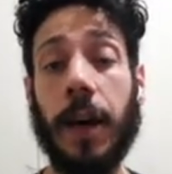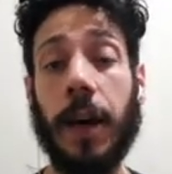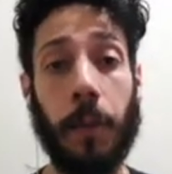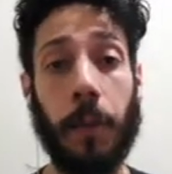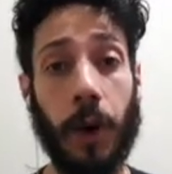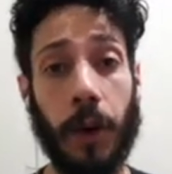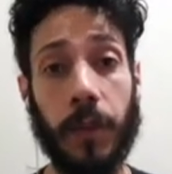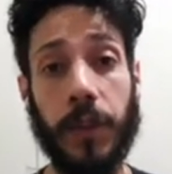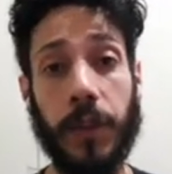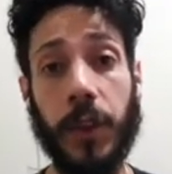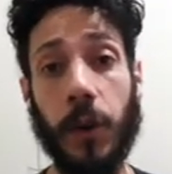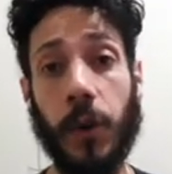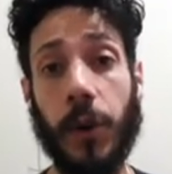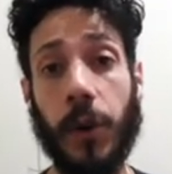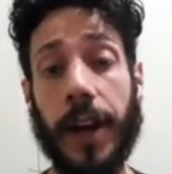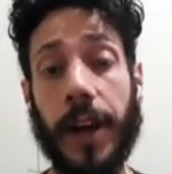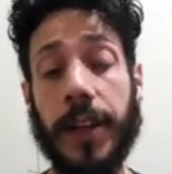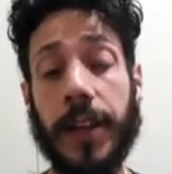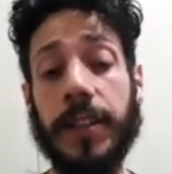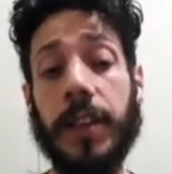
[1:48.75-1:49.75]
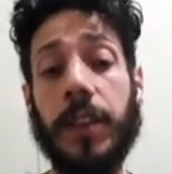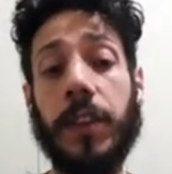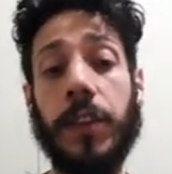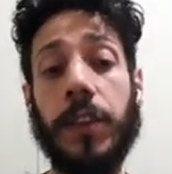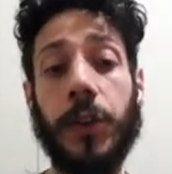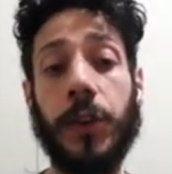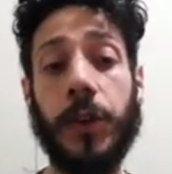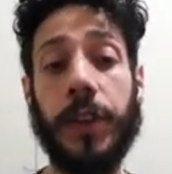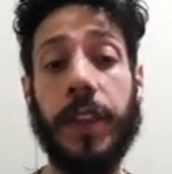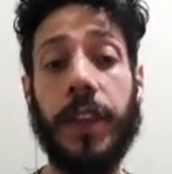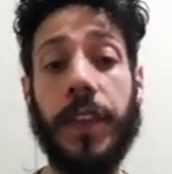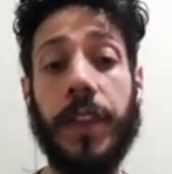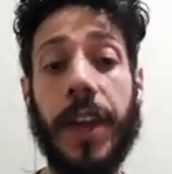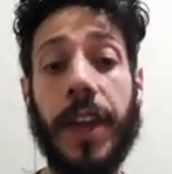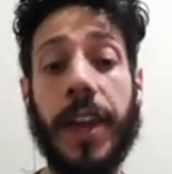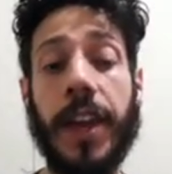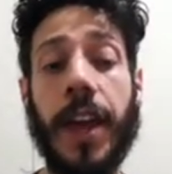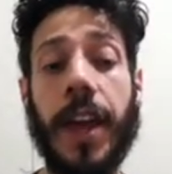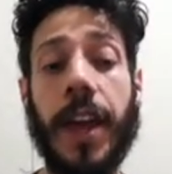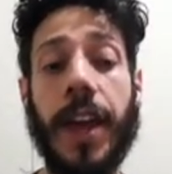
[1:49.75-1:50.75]
above the horizon during the
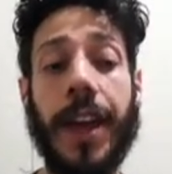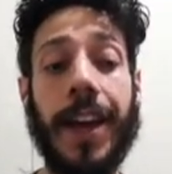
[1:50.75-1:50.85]
day